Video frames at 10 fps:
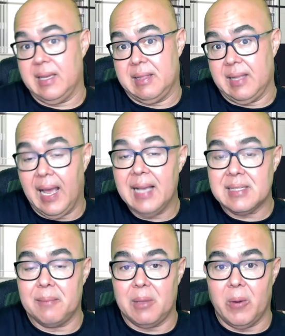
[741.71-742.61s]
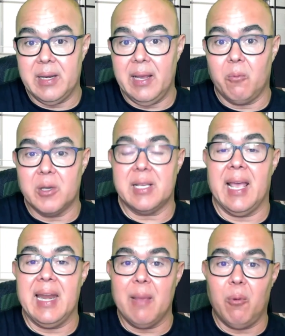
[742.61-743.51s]
last step that we did was
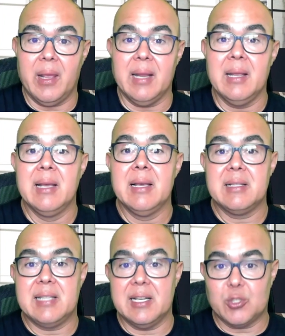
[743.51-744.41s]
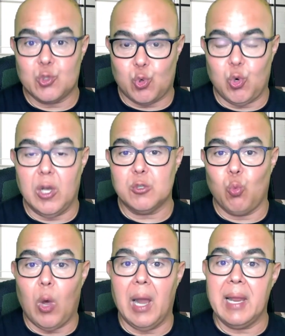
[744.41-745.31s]
enabling the Trust
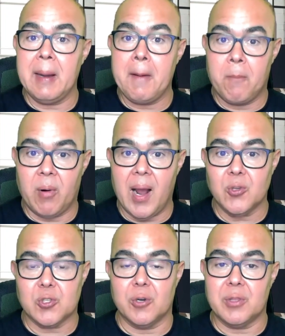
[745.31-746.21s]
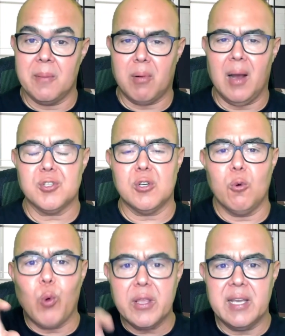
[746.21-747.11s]
Wallet browser, the browser
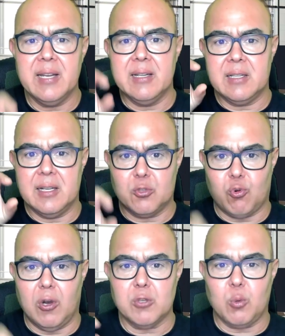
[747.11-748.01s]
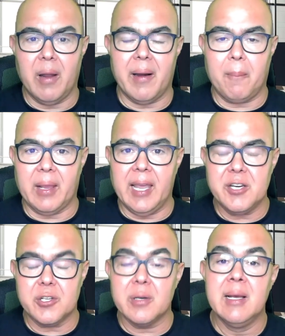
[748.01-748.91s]
within the Trust Wallet
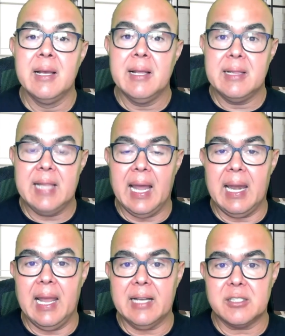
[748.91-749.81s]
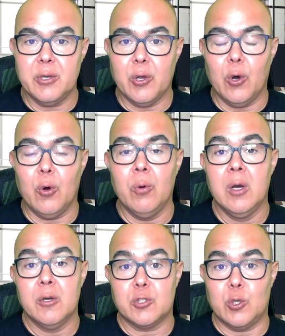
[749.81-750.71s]
application that lets you go
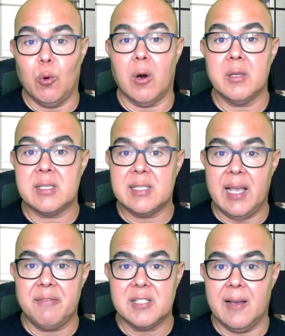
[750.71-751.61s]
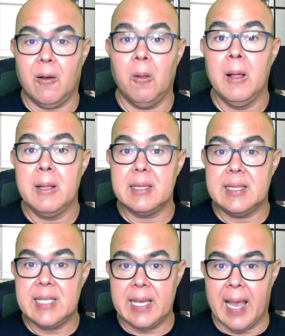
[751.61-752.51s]
to our Safe Sale
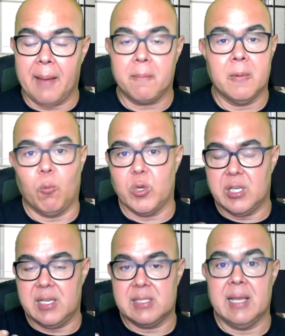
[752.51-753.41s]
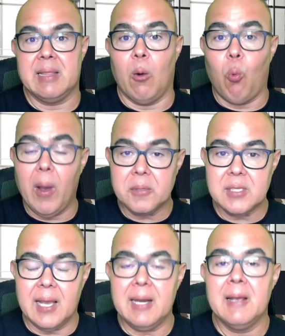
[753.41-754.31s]
DApp, which is the
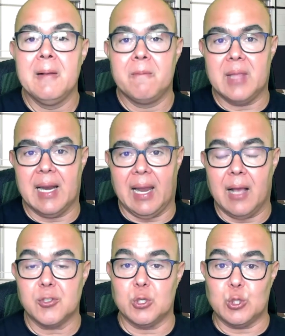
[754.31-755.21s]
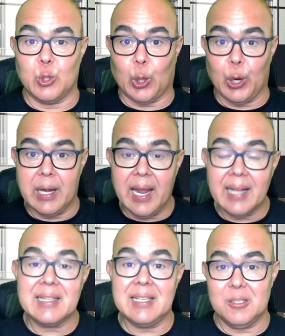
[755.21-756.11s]
website that allows you to
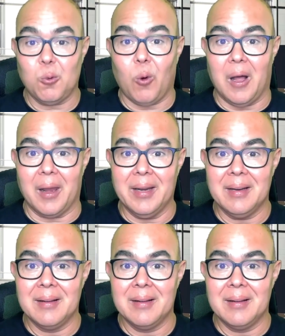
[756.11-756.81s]
connect this wallet